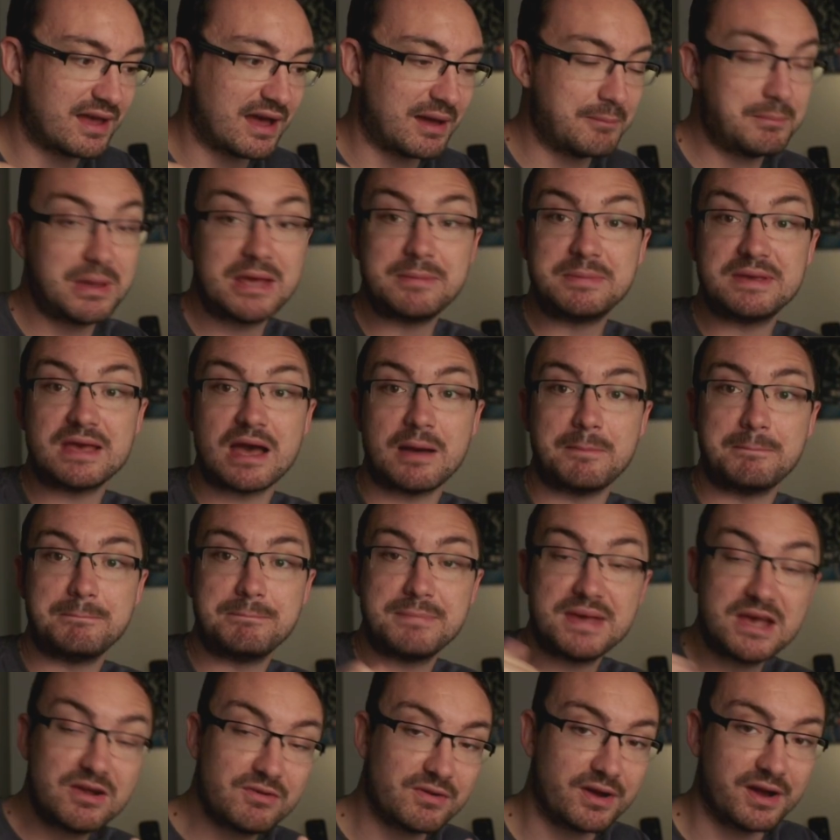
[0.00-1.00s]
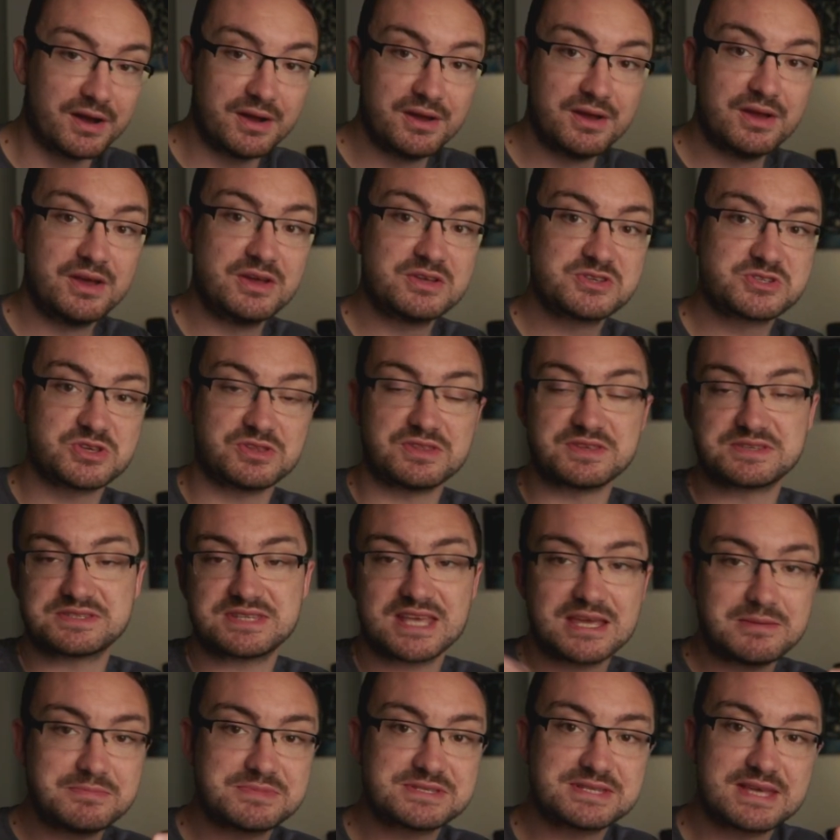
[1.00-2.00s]
maybe a mirror so the
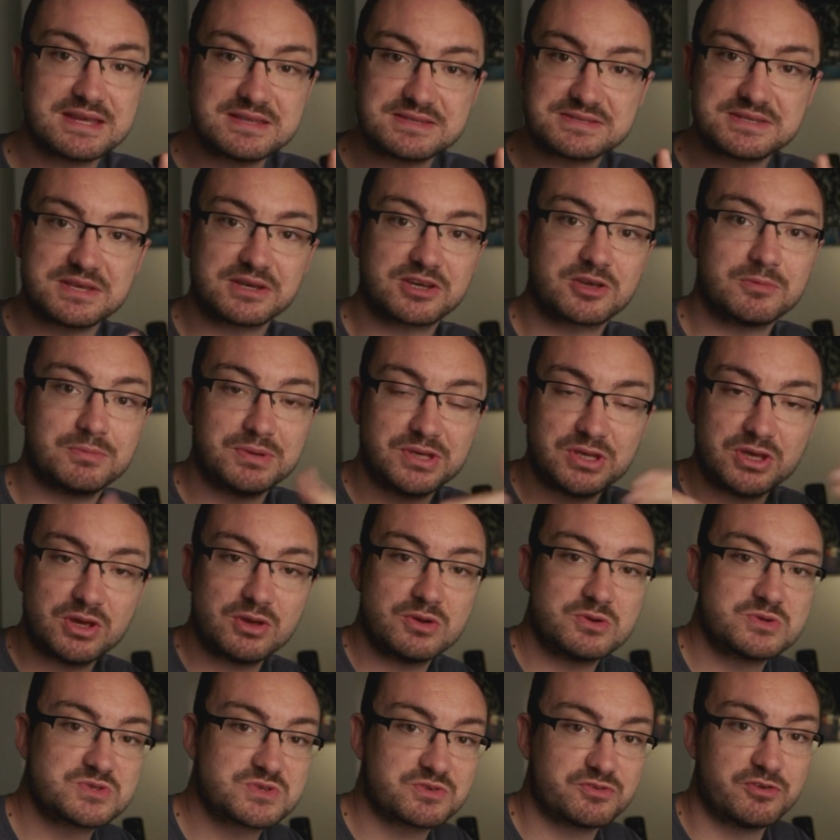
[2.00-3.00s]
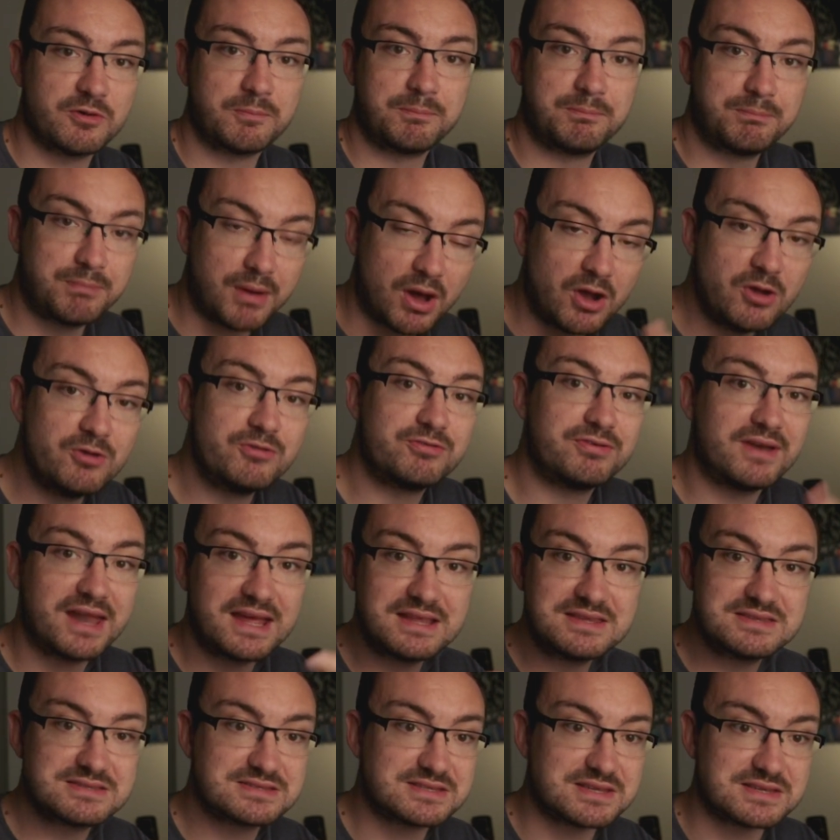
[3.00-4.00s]
same sensor can be used for both
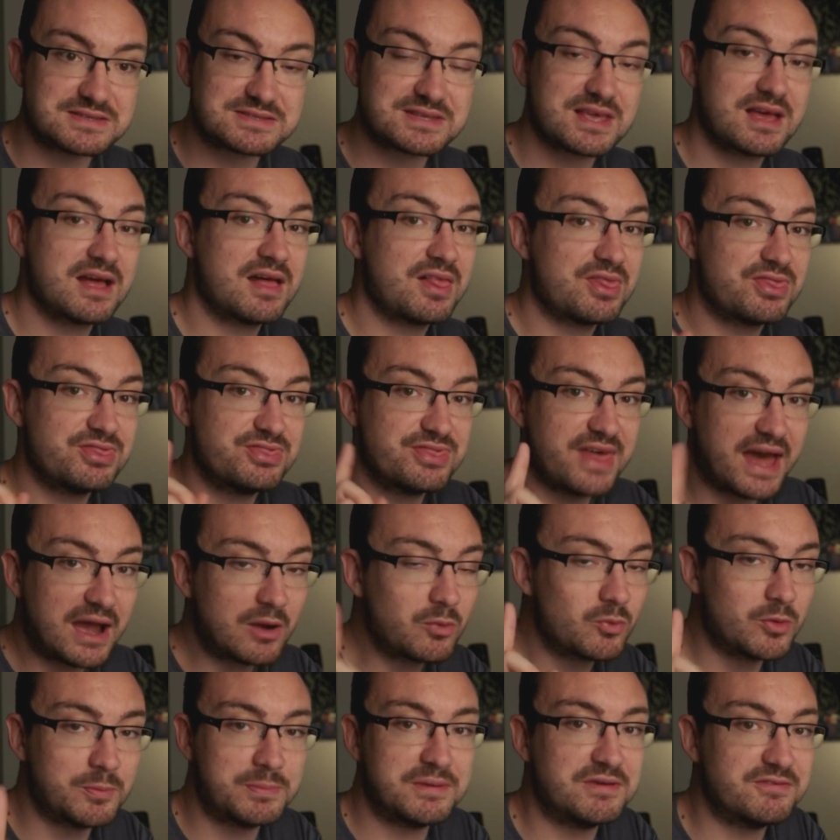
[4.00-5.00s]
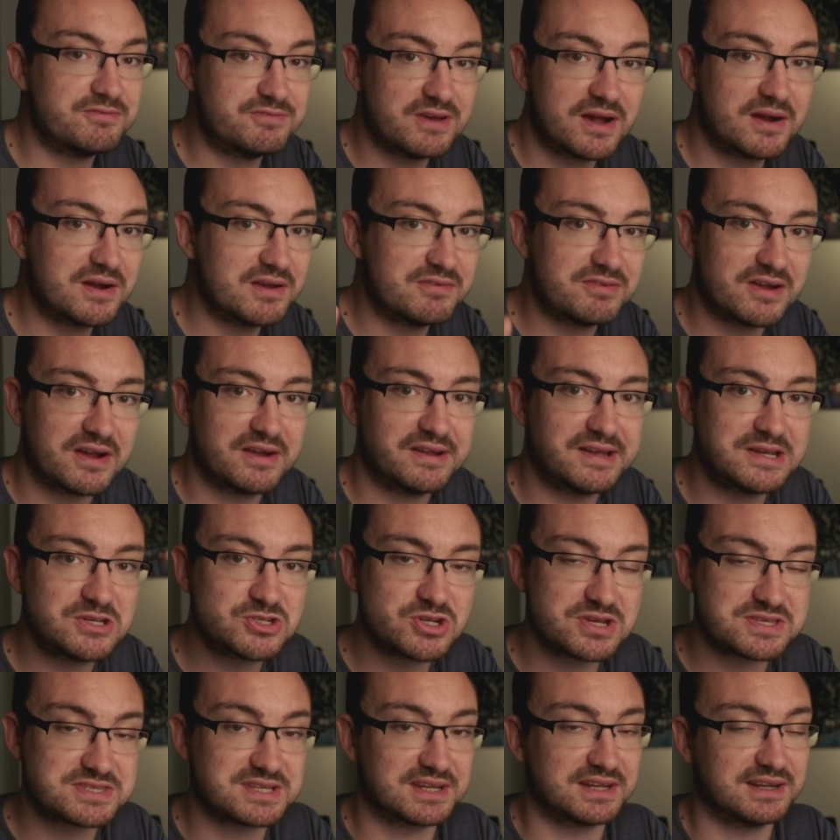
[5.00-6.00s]
lenses. That would be very, very
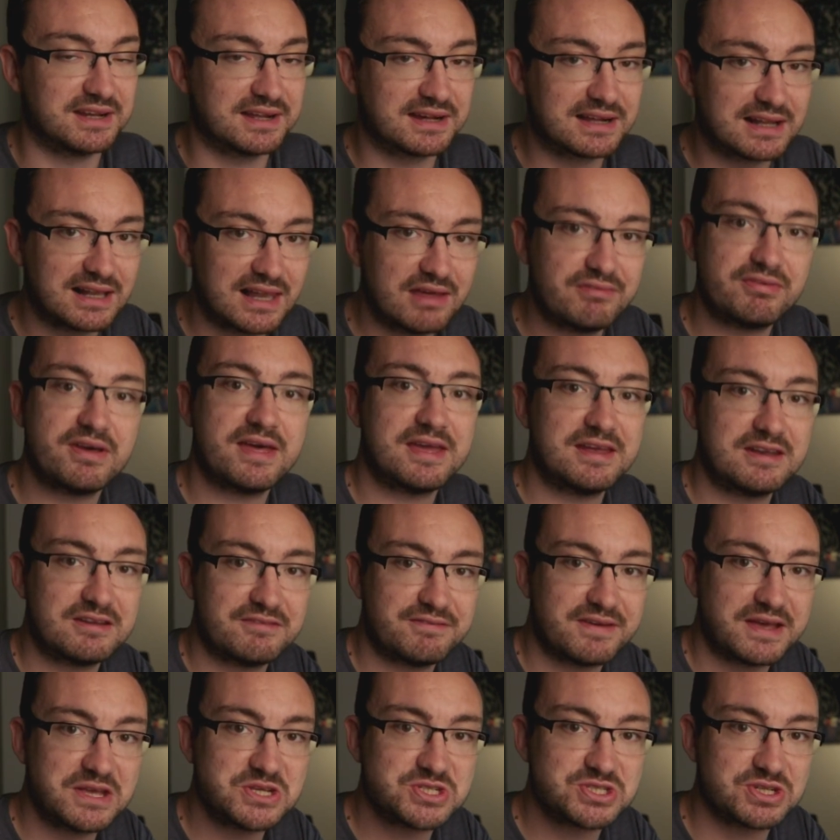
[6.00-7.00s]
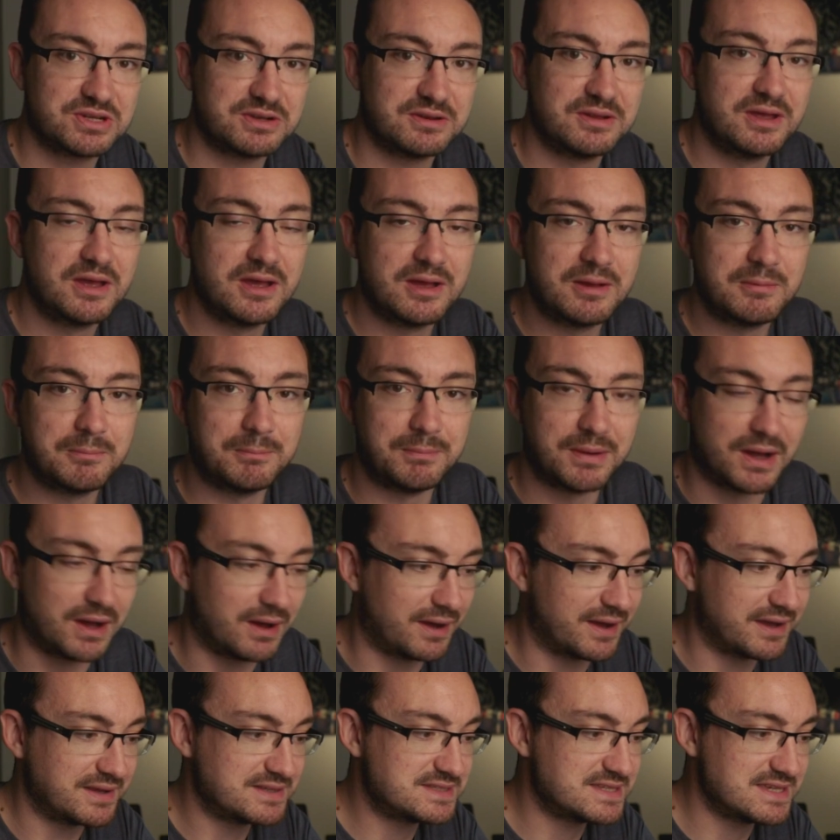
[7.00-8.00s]
interesting and a clever innovation
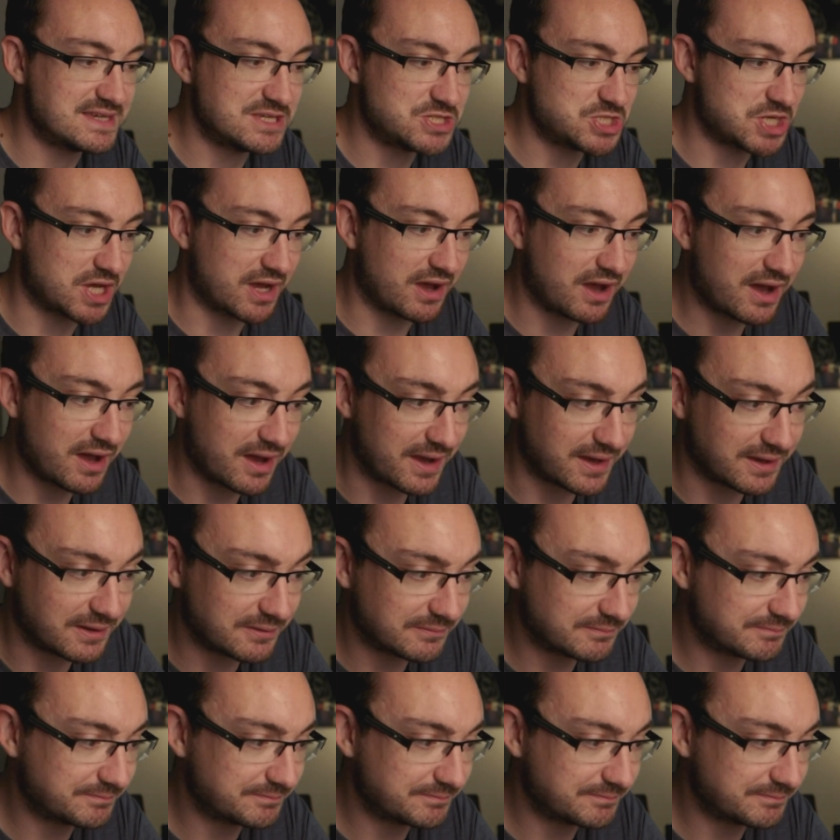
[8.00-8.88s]
by DJI.